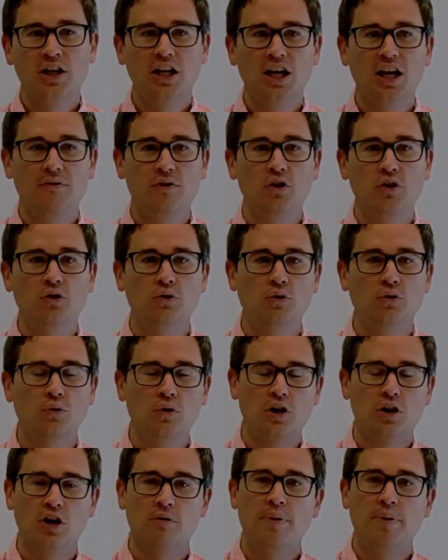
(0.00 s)
if
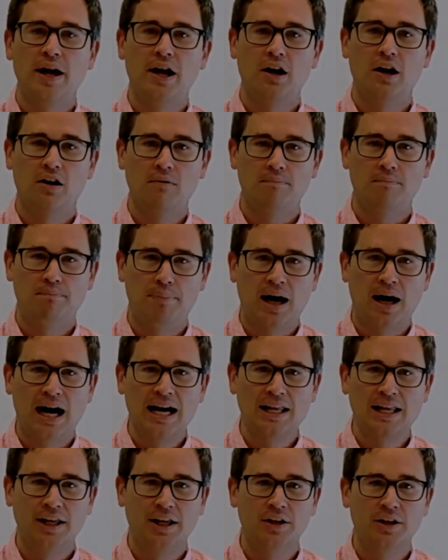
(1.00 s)
you compare
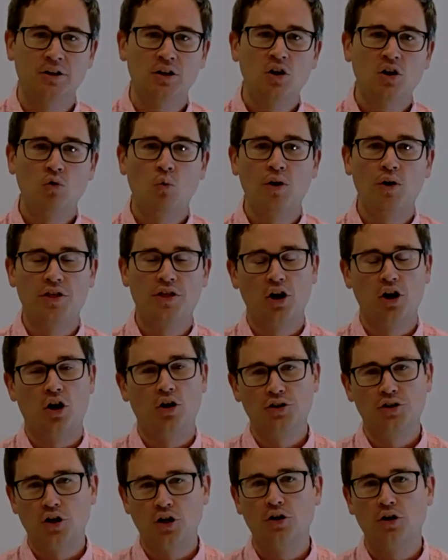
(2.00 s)
Biden with an
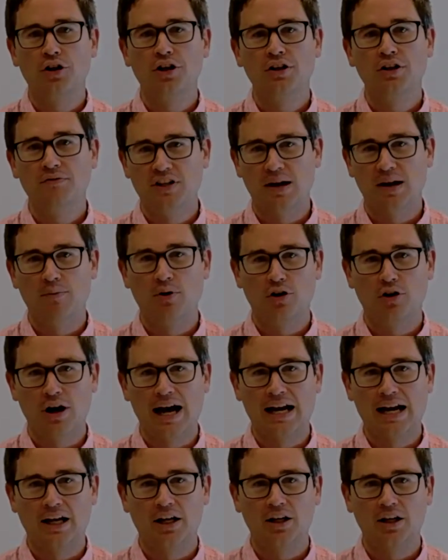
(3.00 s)
alternative
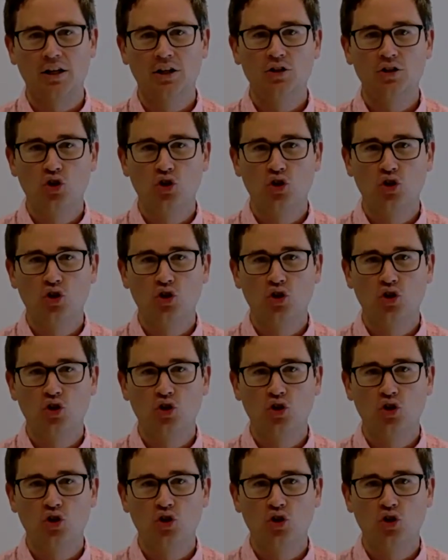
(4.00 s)
Democratic